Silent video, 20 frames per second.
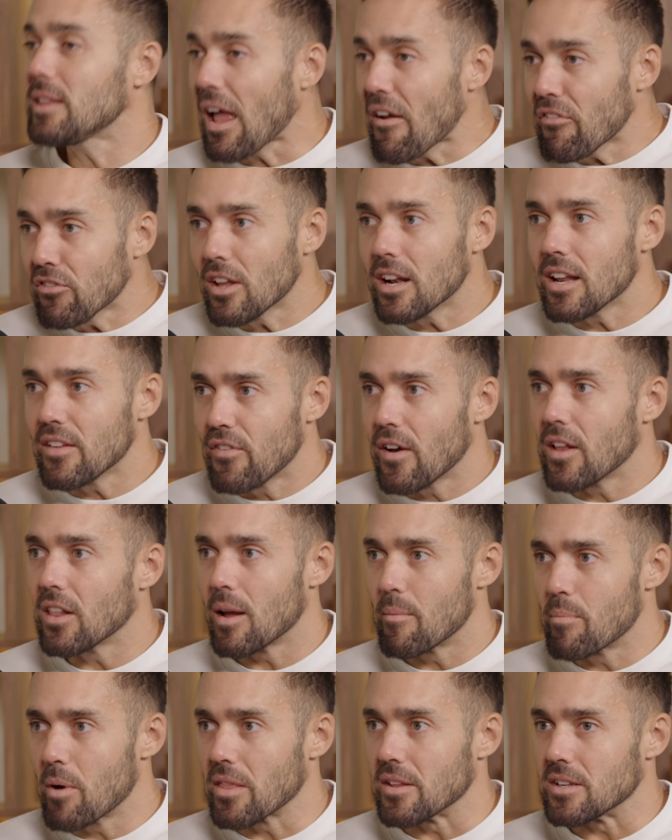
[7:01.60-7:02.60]
definitely felt
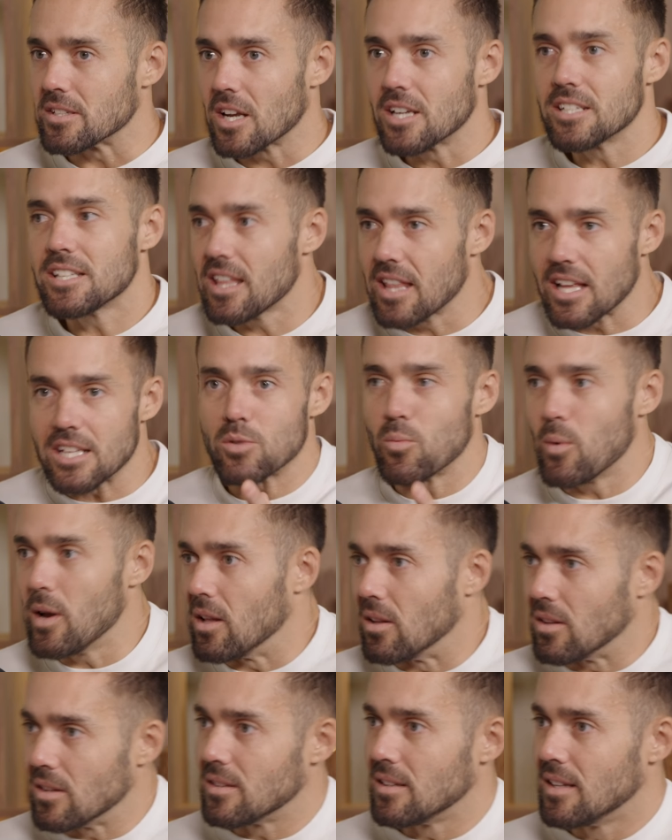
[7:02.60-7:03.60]
like brothers. I said that to
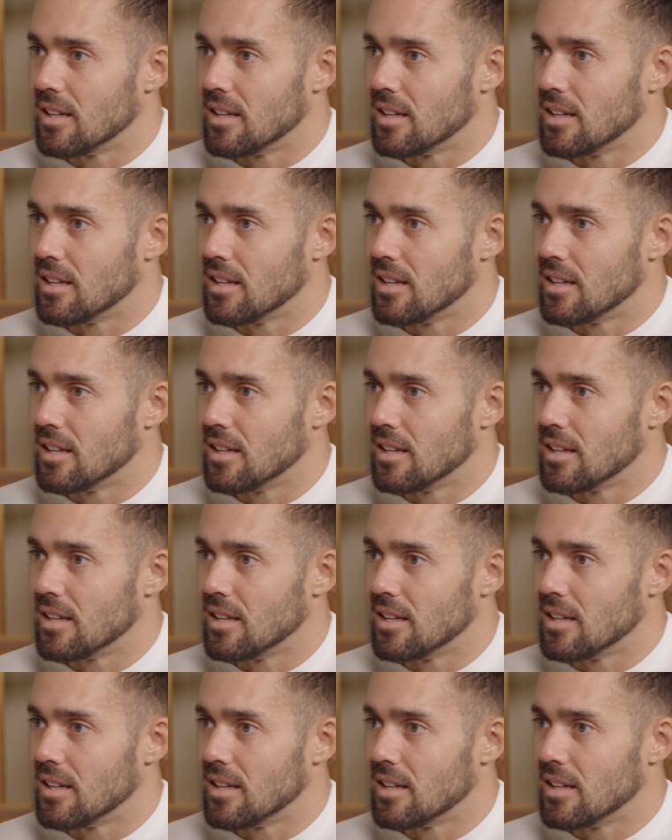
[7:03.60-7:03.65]
Will.